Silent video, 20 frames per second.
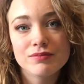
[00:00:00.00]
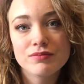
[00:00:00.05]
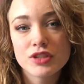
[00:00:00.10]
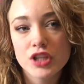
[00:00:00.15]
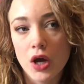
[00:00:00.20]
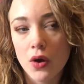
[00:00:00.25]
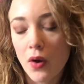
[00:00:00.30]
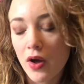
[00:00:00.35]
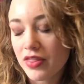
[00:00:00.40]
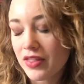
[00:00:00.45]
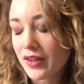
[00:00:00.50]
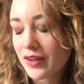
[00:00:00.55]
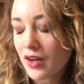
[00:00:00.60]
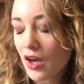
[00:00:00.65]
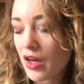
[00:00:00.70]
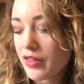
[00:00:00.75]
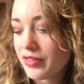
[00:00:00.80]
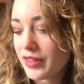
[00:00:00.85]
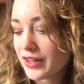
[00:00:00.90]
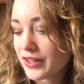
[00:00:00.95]
So I
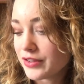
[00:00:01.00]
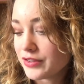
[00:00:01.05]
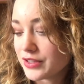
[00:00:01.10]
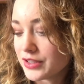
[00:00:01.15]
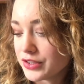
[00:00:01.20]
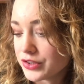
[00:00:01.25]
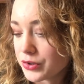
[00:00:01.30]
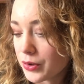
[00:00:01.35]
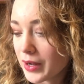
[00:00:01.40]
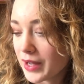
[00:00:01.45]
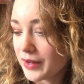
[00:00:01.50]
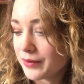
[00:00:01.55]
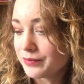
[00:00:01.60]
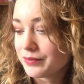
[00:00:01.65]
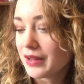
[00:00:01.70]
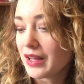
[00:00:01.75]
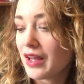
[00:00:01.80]
think you'd enjoy it.